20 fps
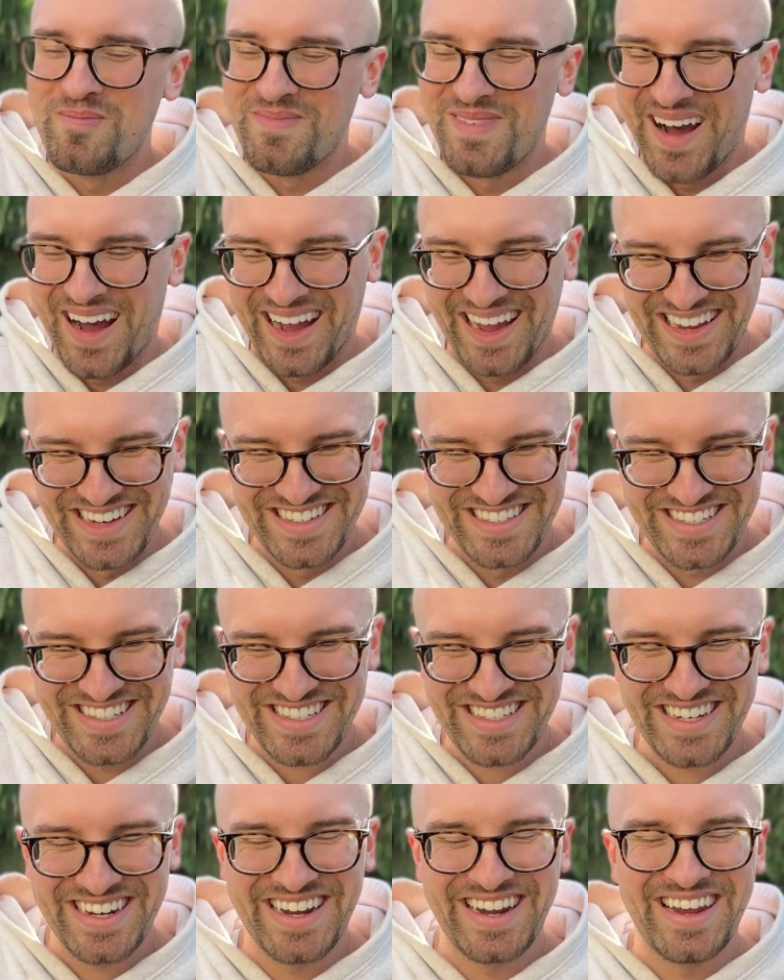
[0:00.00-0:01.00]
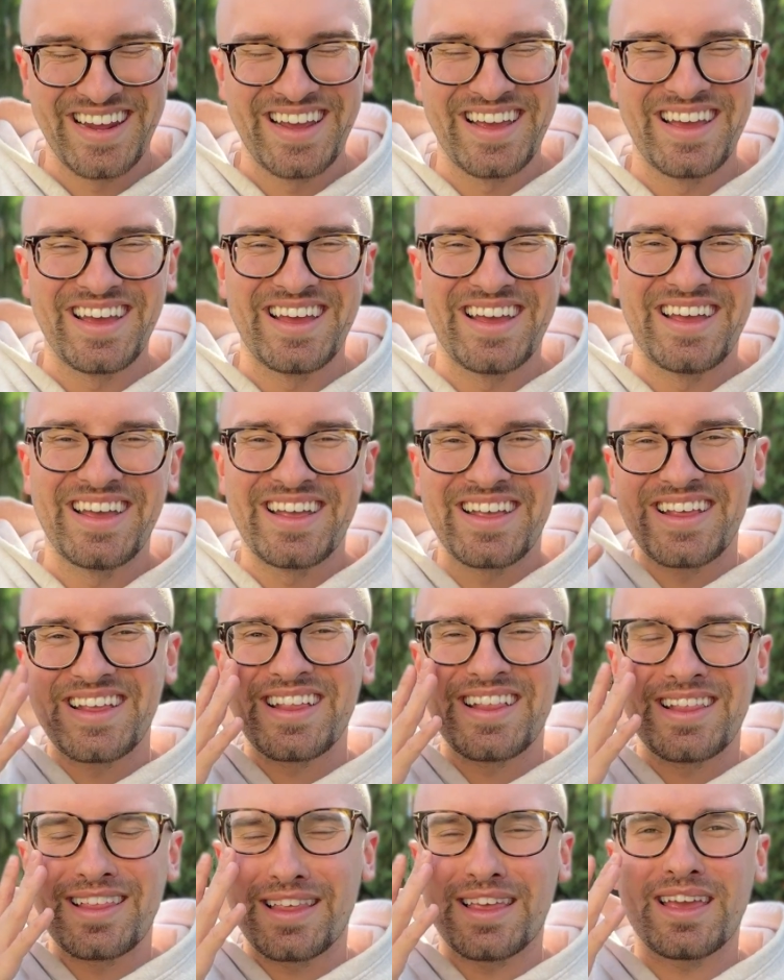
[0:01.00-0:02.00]
much,
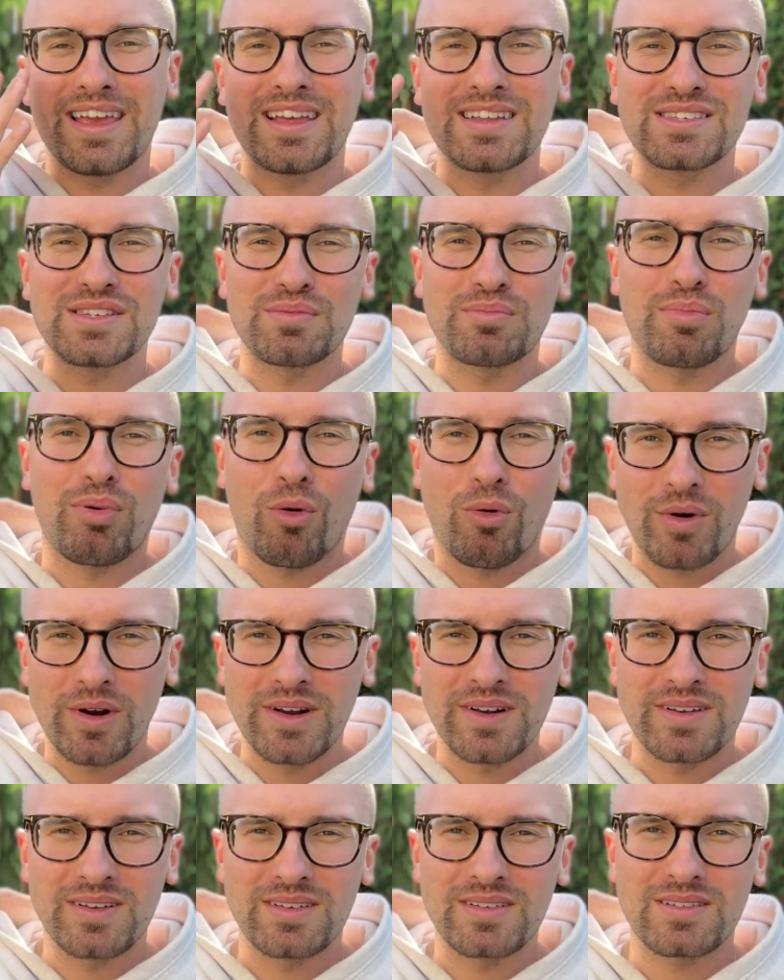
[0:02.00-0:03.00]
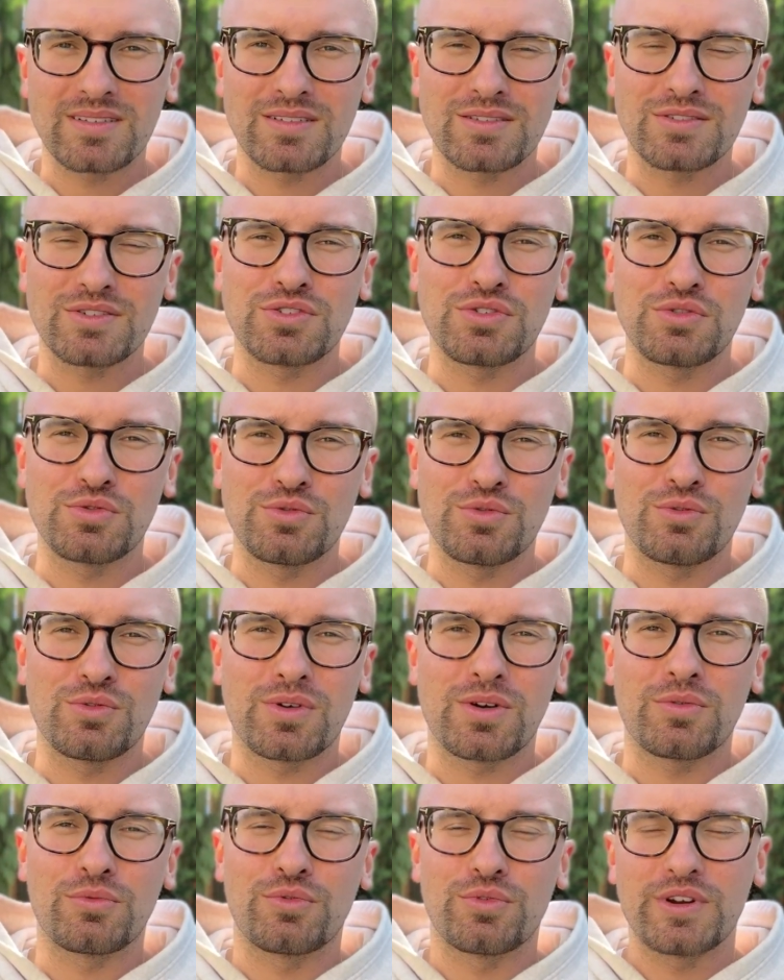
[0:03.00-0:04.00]
it's important to
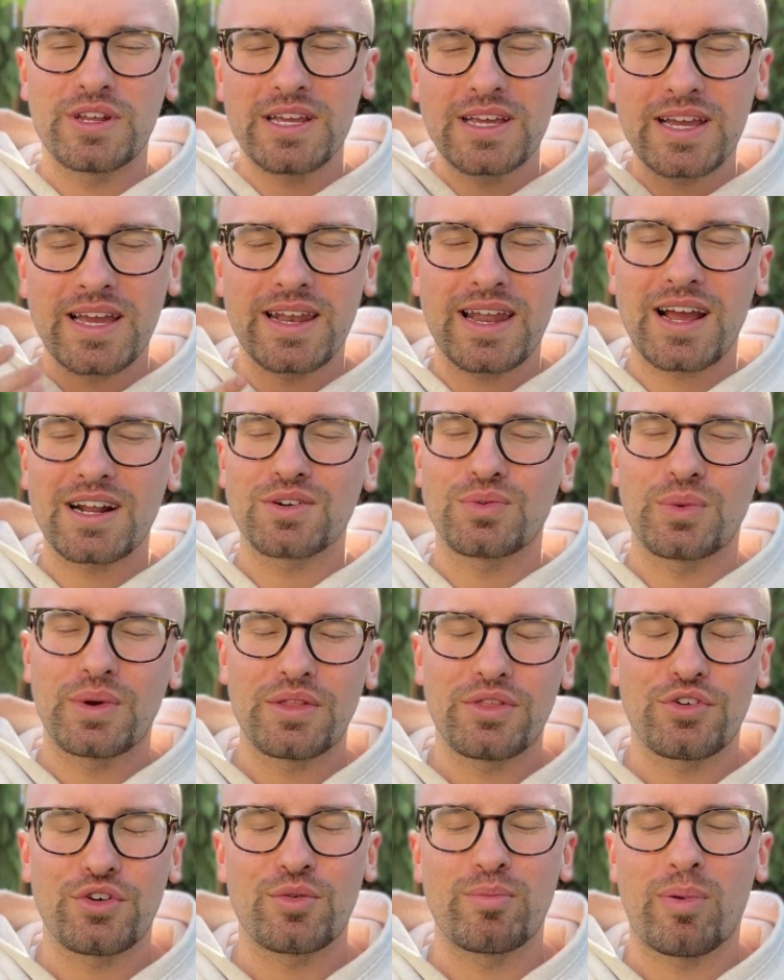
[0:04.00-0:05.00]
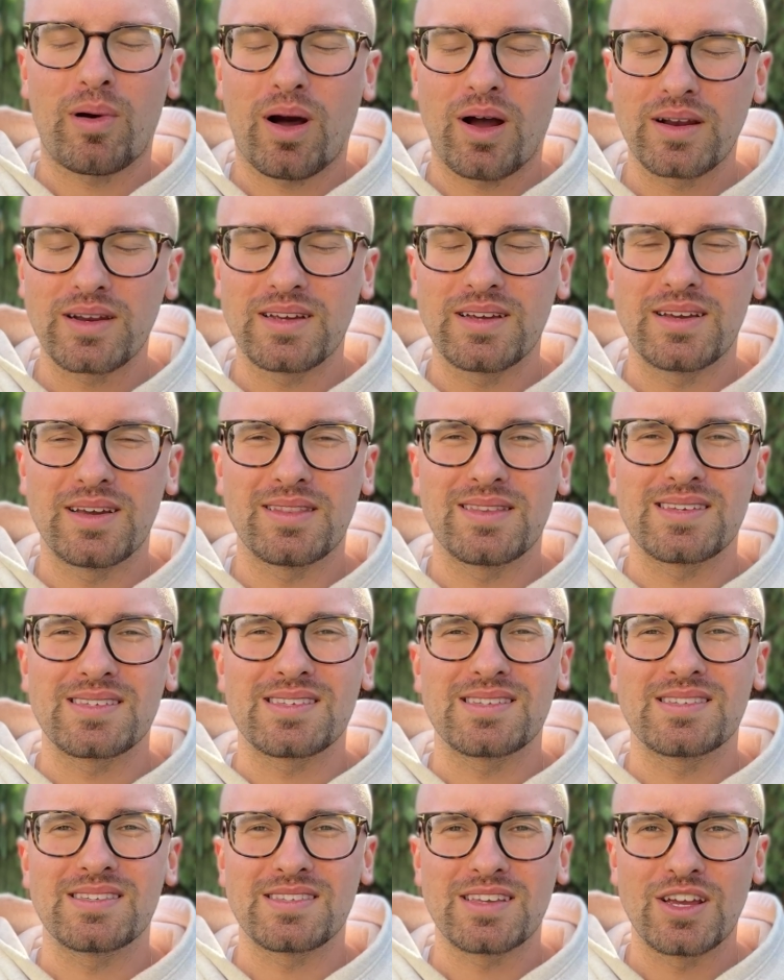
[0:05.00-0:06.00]
reconnect with your body and the
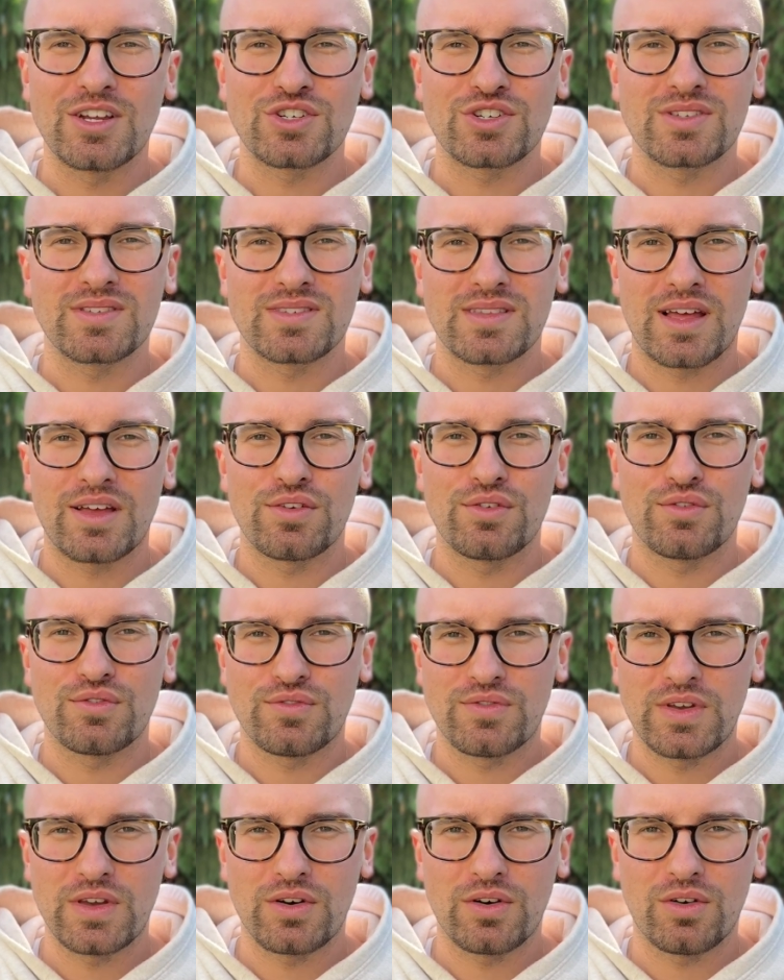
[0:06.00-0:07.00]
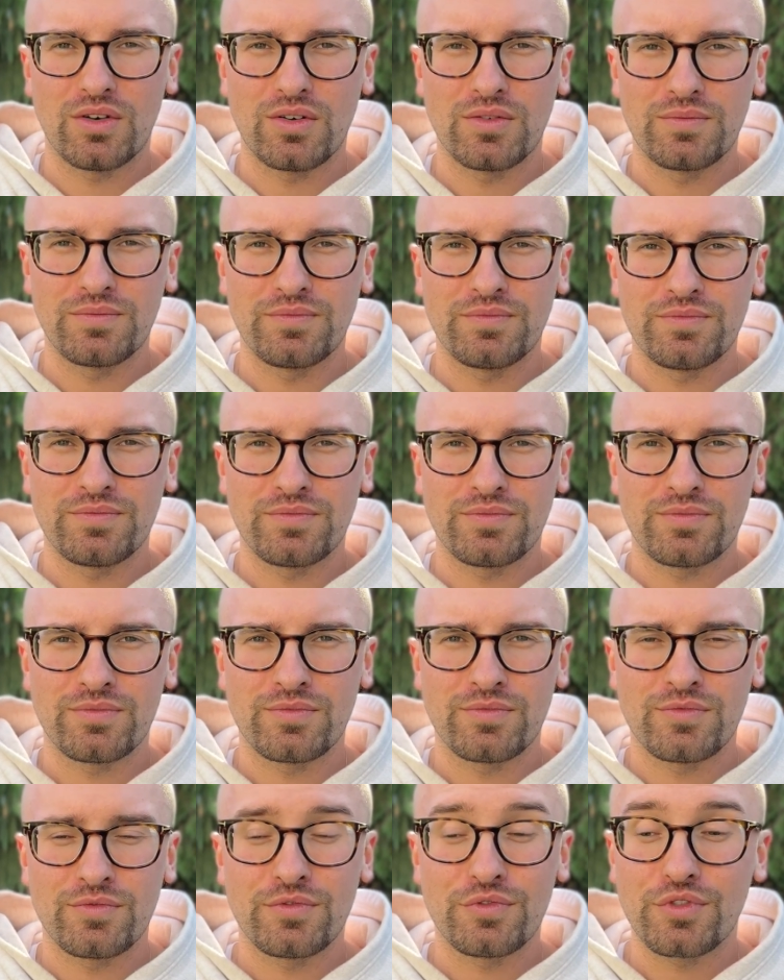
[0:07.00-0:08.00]
sensations that you feel.
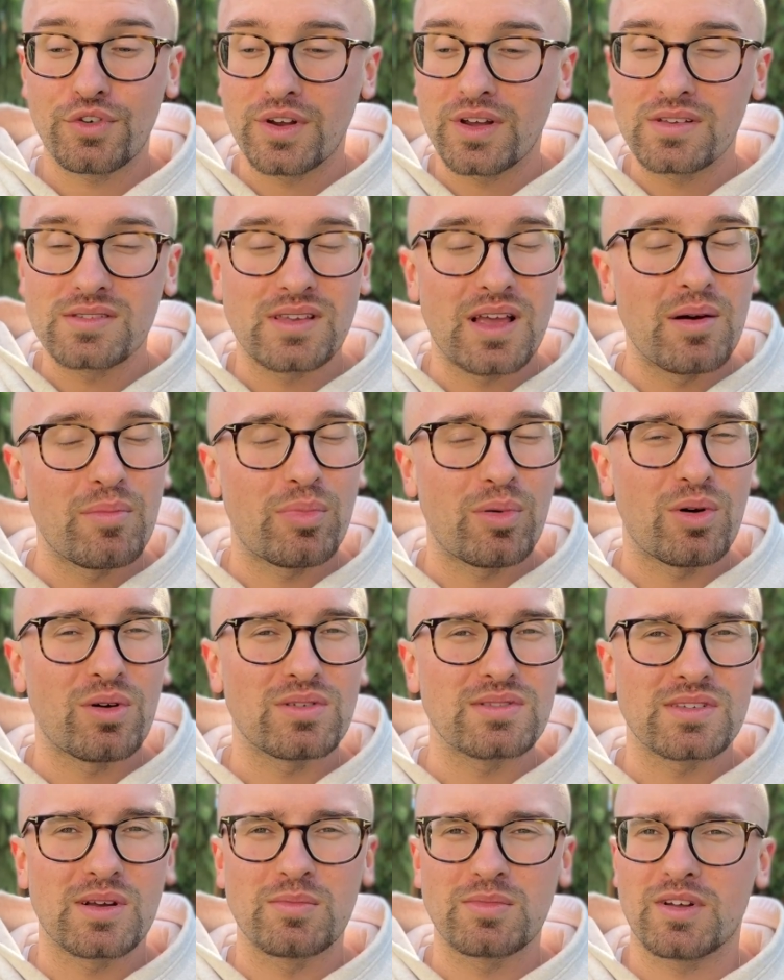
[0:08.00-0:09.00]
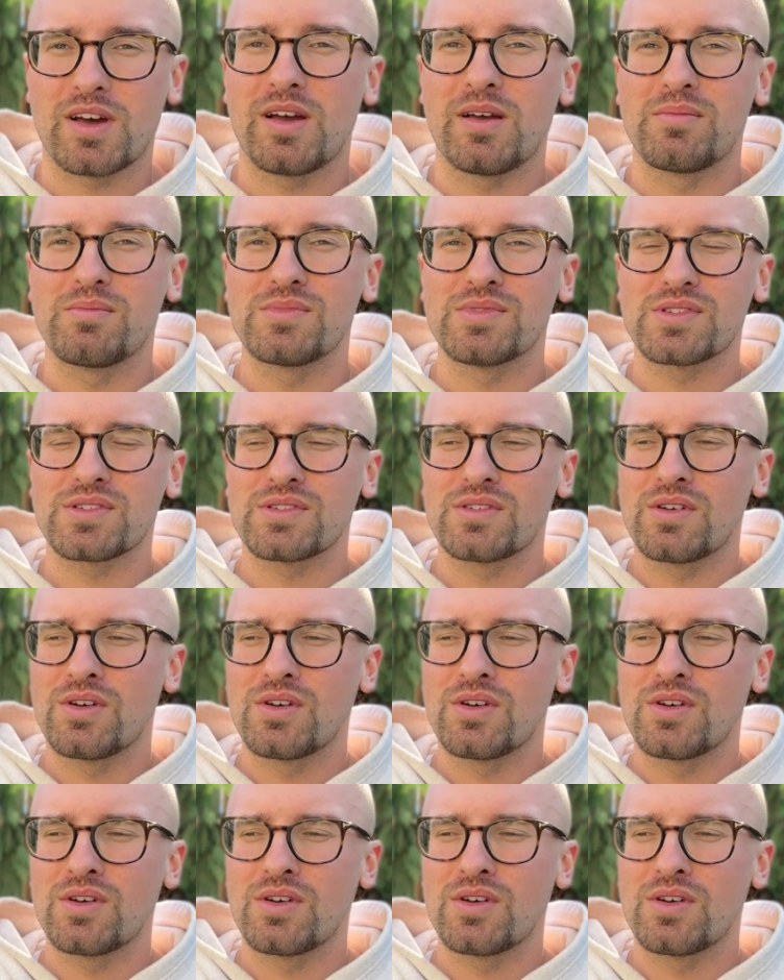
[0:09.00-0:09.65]
For example, sometimes